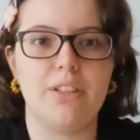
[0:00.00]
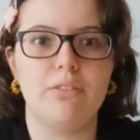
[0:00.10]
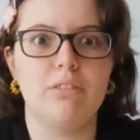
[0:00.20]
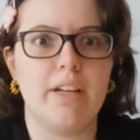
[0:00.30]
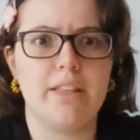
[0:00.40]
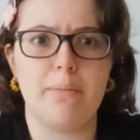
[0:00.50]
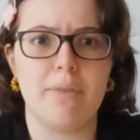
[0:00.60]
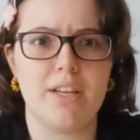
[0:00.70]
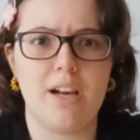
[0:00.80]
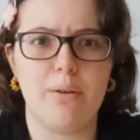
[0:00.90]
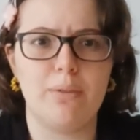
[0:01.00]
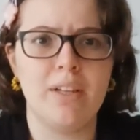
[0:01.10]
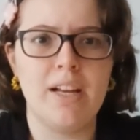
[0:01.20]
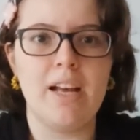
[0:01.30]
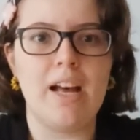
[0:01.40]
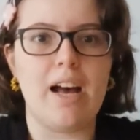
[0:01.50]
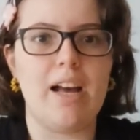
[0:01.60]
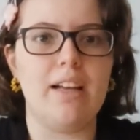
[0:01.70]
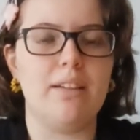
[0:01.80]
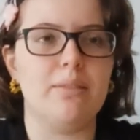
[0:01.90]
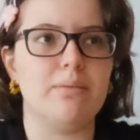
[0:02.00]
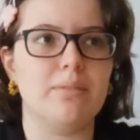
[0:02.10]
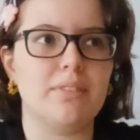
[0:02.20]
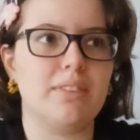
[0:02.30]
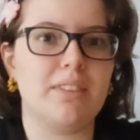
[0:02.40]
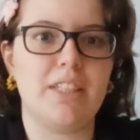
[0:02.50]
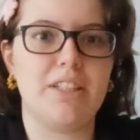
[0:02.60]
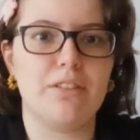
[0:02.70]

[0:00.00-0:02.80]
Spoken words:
I don't write them down, they